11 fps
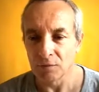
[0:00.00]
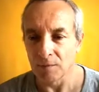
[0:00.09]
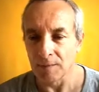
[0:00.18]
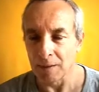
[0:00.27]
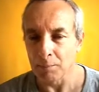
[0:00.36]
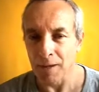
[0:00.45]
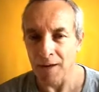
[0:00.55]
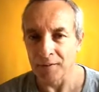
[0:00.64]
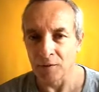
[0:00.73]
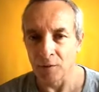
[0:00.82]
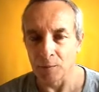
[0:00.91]
from the
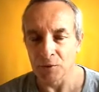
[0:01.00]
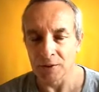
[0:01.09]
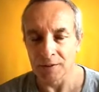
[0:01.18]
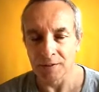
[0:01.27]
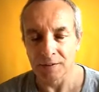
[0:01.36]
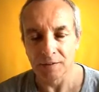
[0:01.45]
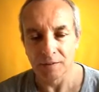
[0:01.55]
apparent object,